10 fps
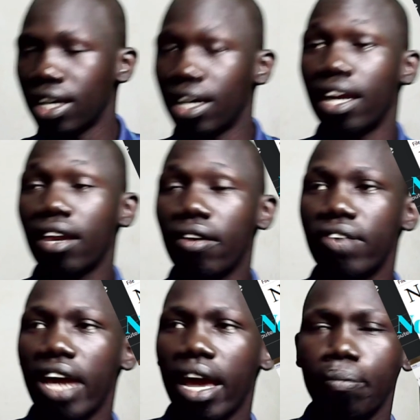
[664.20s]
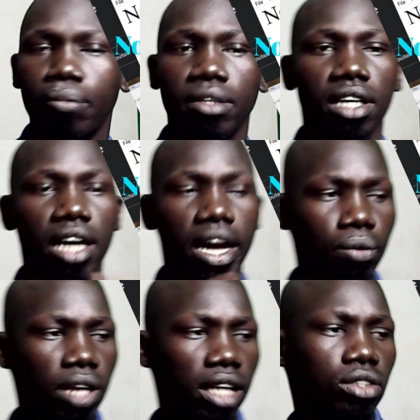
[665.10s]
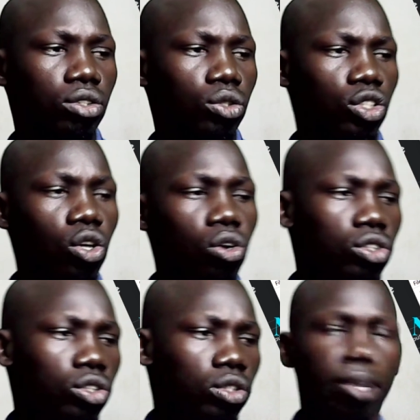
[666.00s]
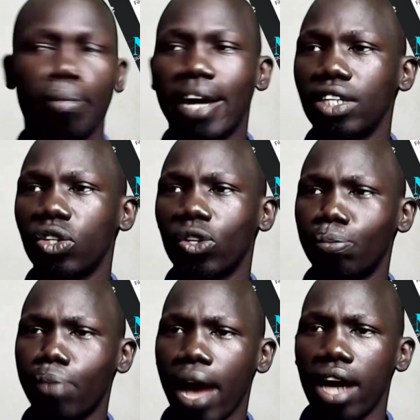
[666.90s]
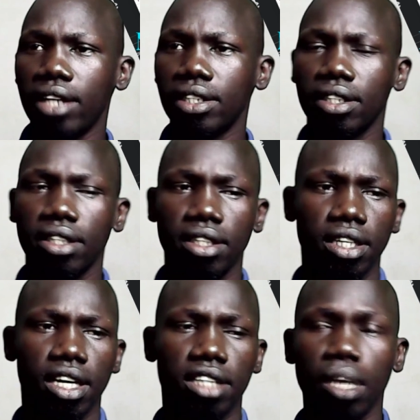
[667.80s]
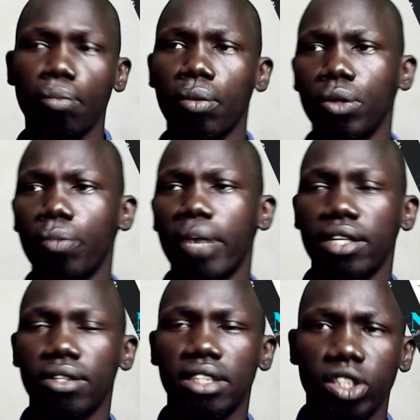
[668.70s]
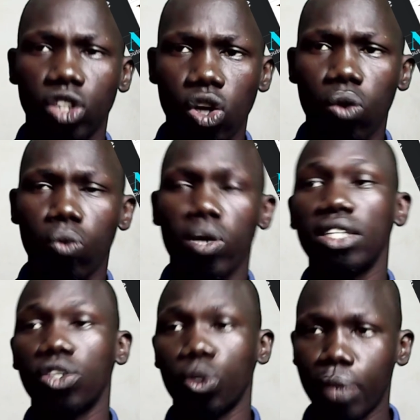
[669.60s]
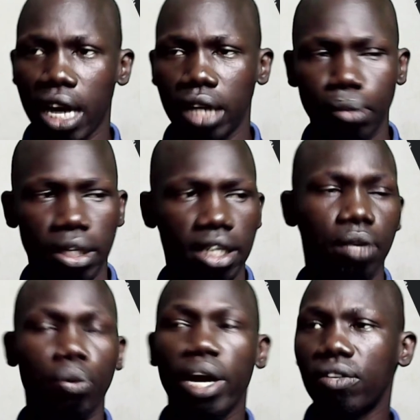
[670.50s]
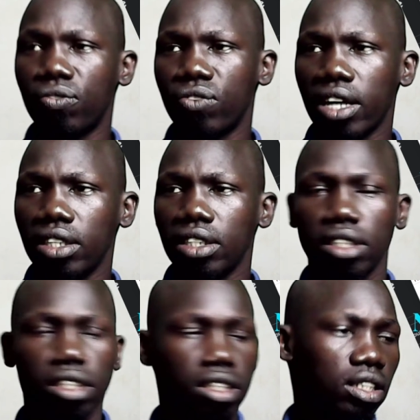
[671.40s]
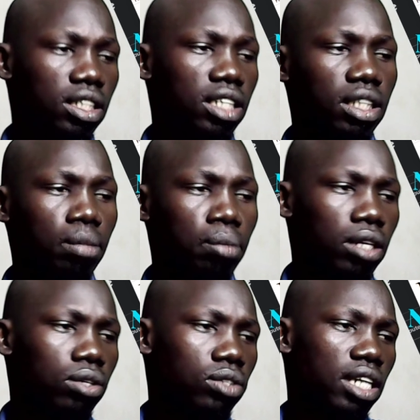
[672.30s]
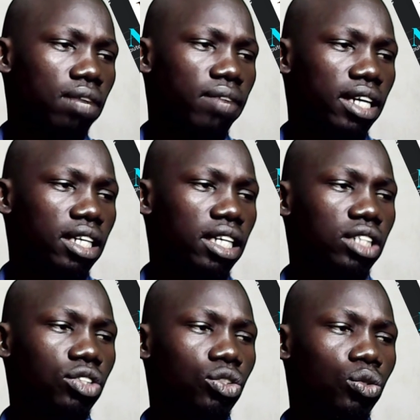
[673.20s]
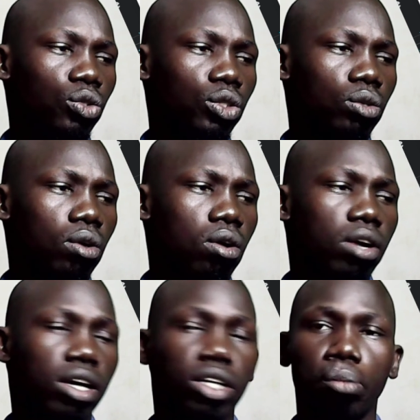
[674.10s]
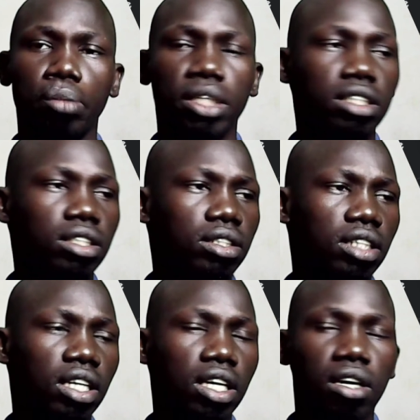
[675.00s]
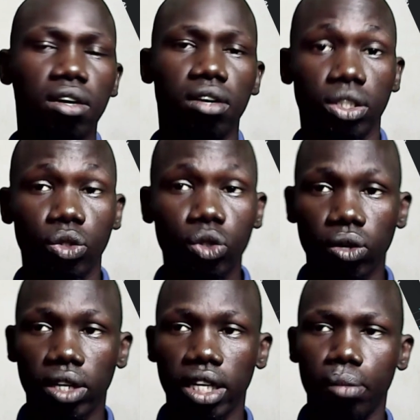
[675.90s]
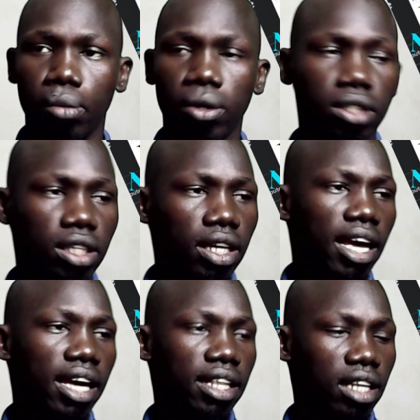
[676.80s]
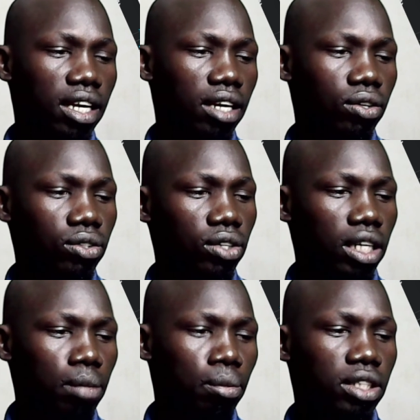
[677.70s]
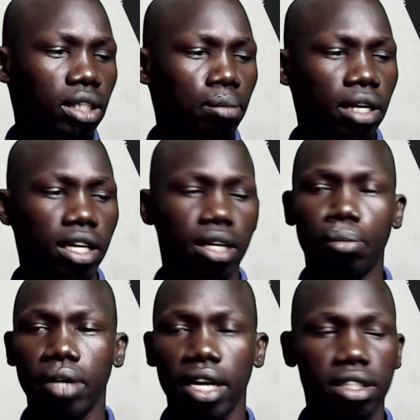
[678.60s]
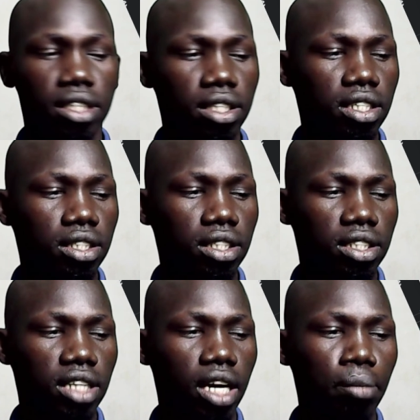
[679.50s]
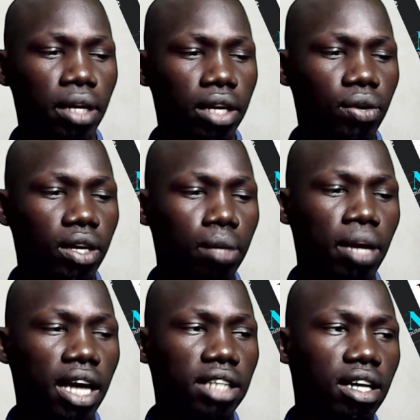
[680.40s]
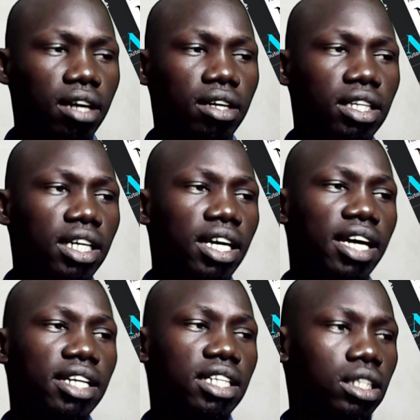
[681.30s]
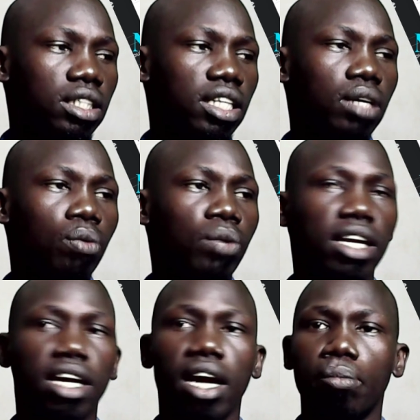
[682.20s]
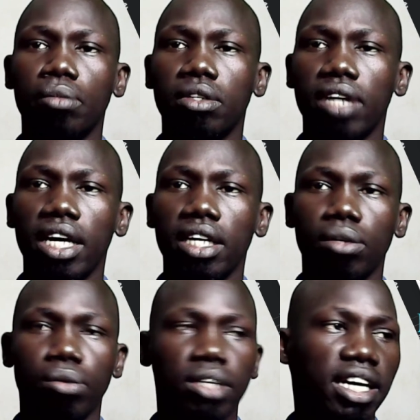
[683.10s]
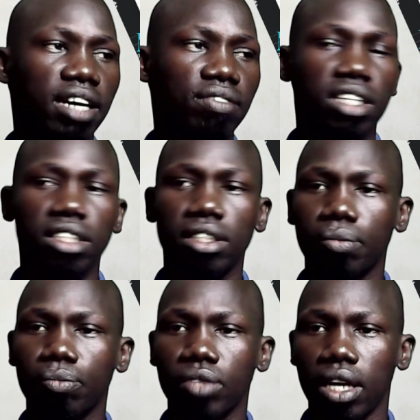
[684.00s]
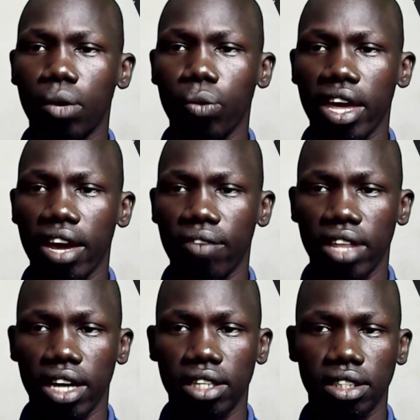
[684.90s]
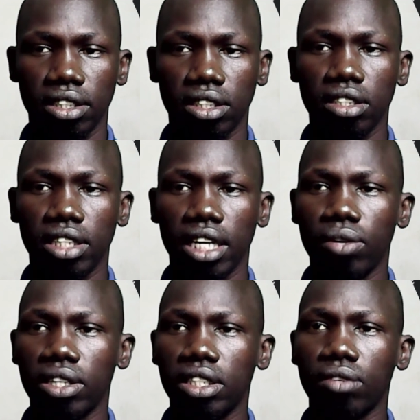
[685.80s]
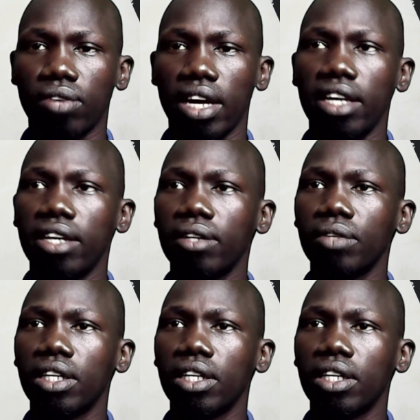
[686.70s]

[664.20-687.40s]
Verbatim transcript: hello fam i would like to talk to you about notepad some of you might not know what notepad means and where to find it just simply go direct into your computers or use your keyboard and then on your keyboard simply press this start menu plus r and this thing will come all right we have this uh, we have that uh, screen that you are seeing right here